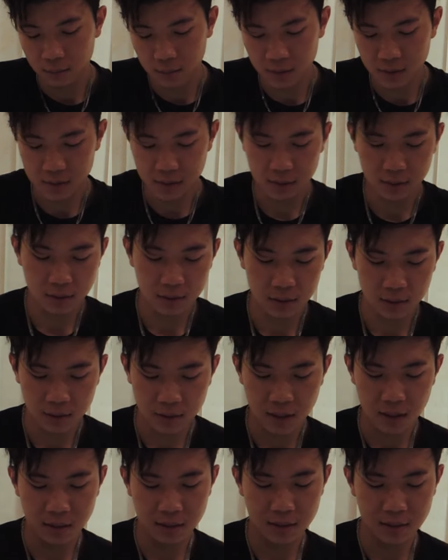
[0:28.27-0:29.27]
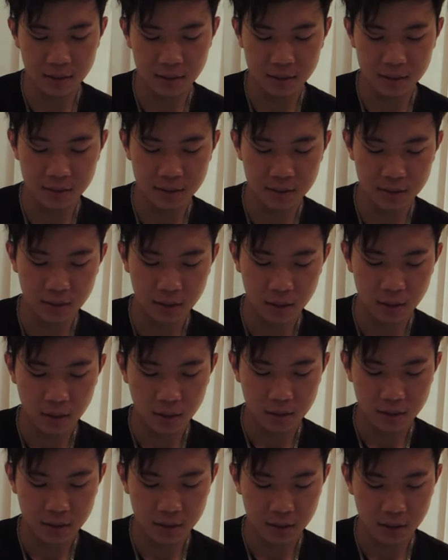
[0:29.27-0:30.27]
Basically that is
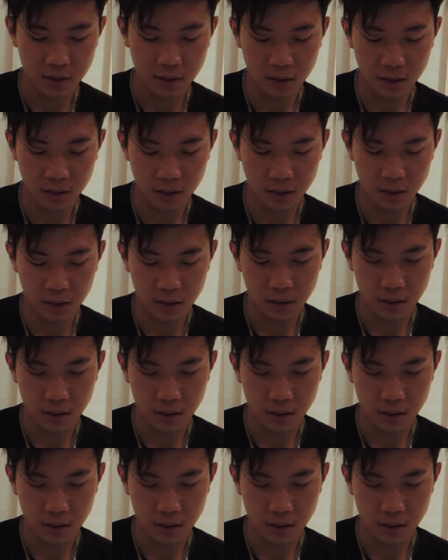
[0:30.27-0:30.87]
taking